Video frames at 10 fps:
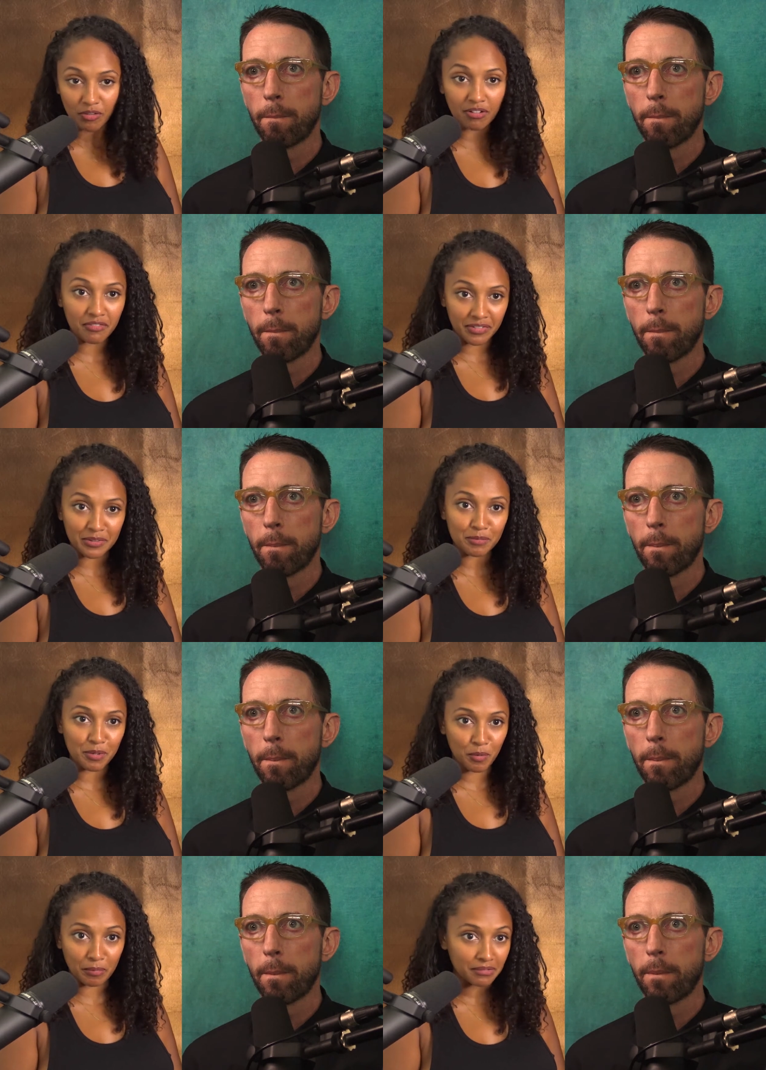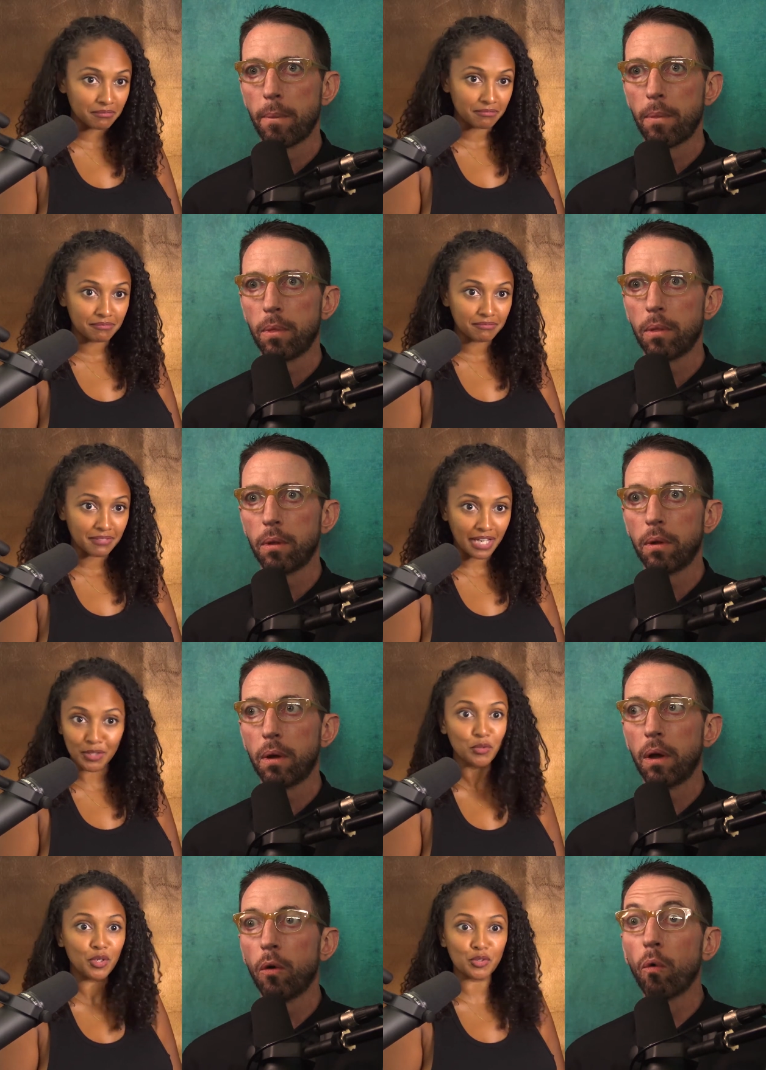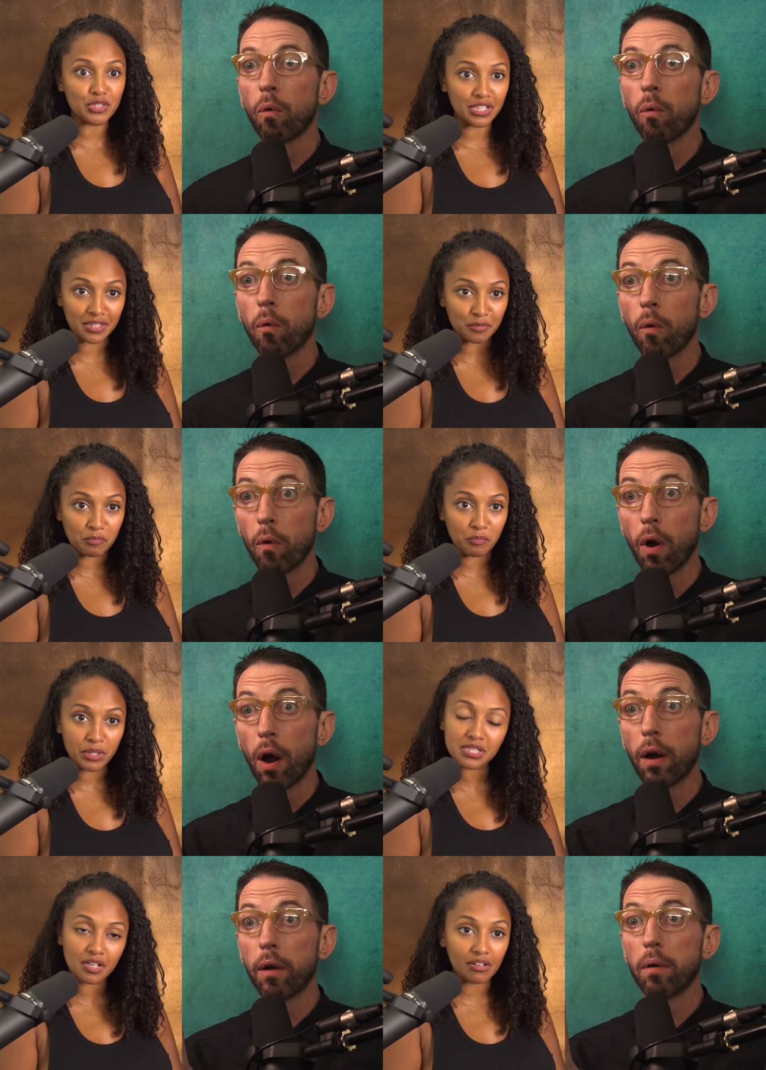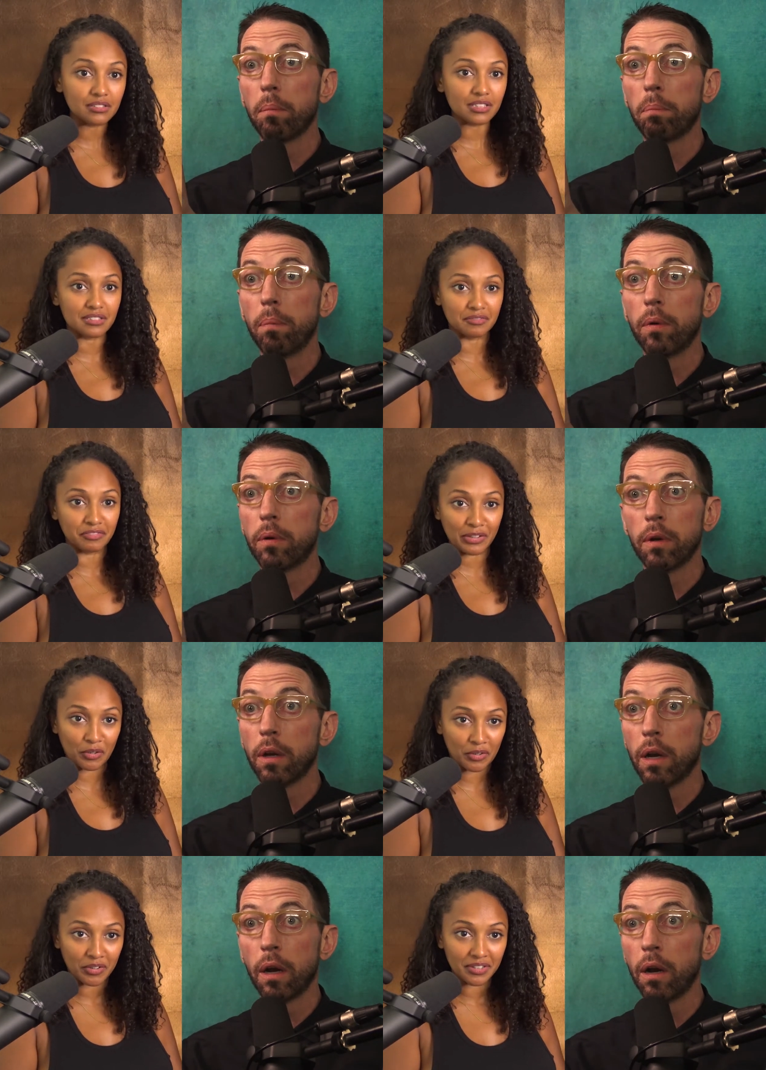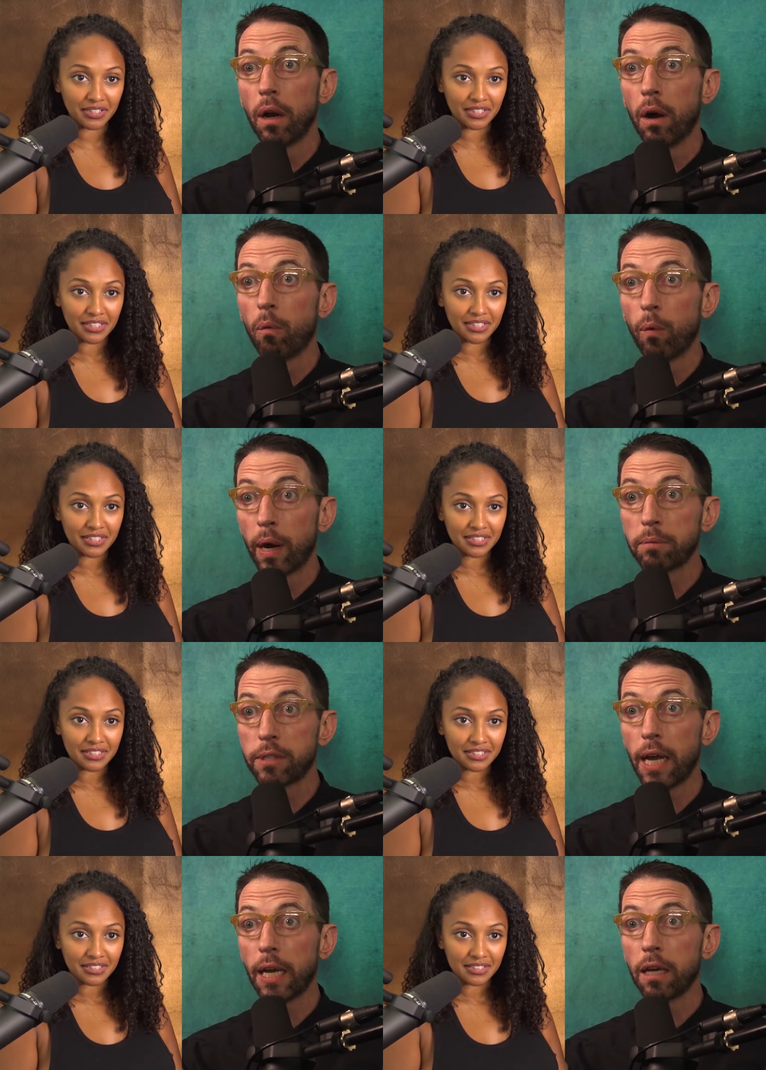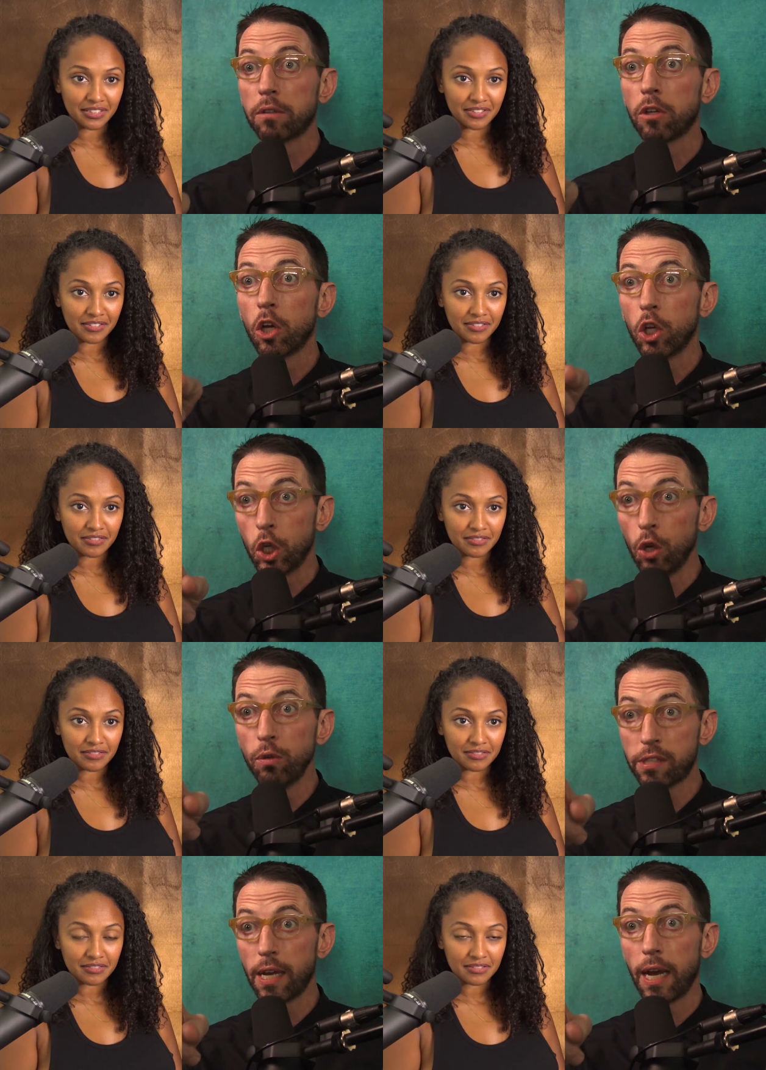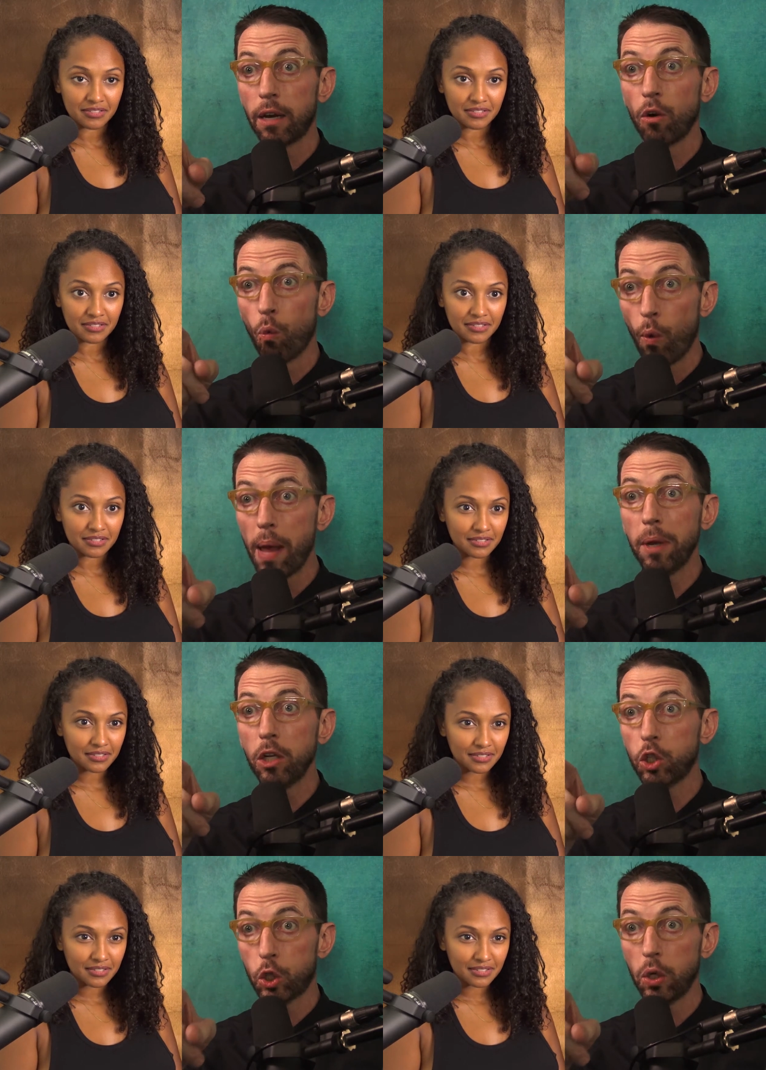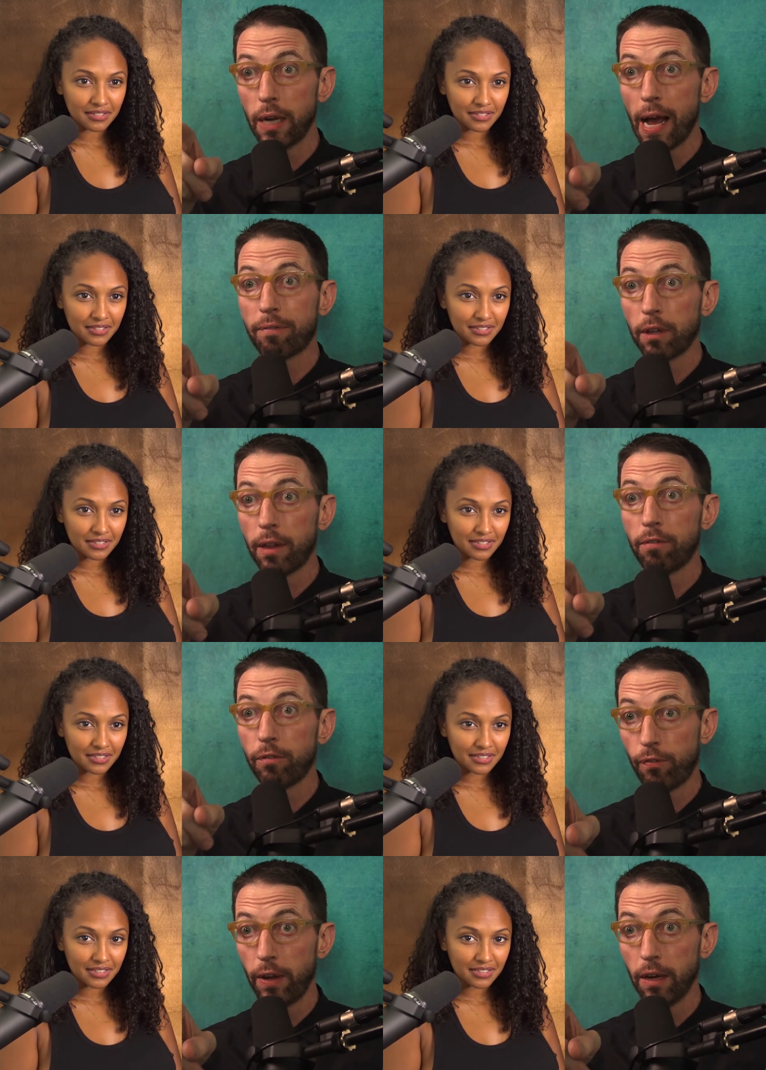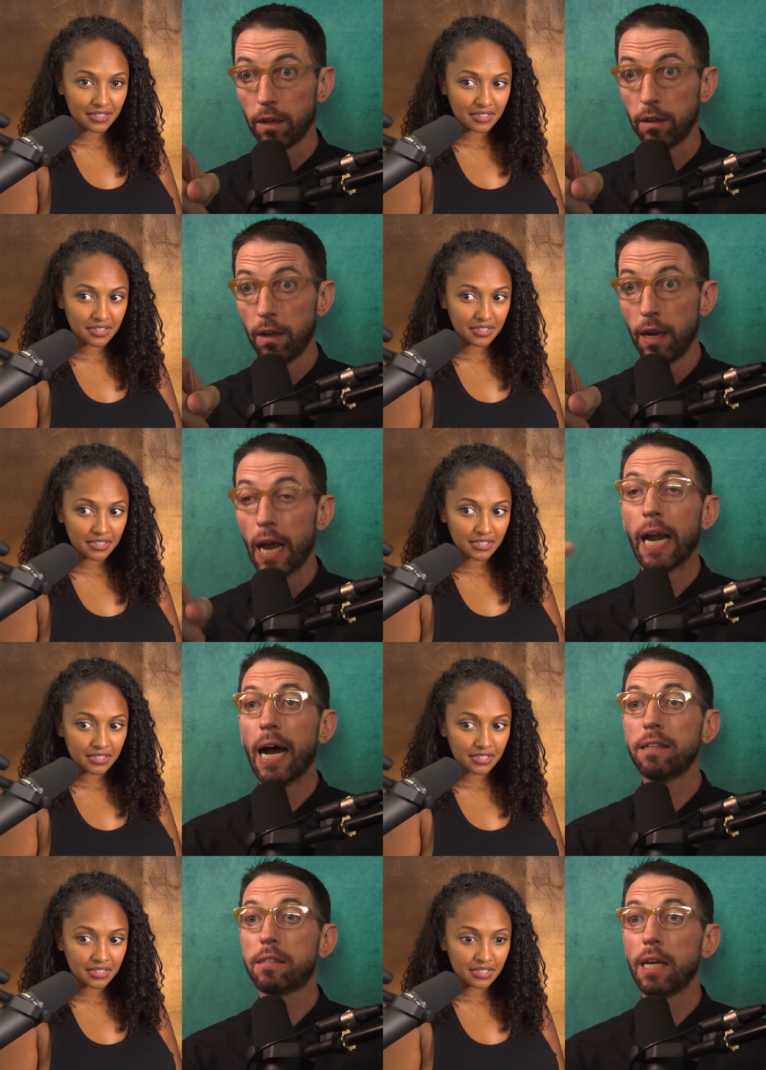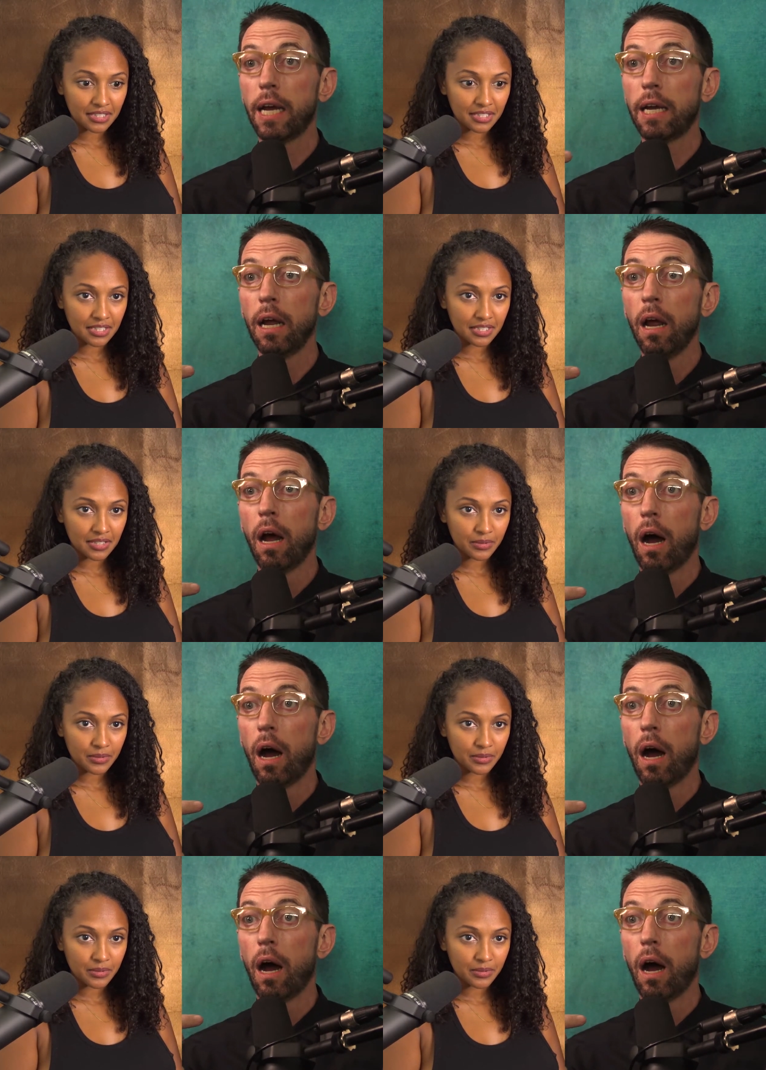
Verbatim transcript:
Speaker 1: know how it feels to be a woman. I don't understand the pissing contest of fear. No,
Speaker 2: no, no. What I'm saying is you said women shouldn't have to live in fear. And I said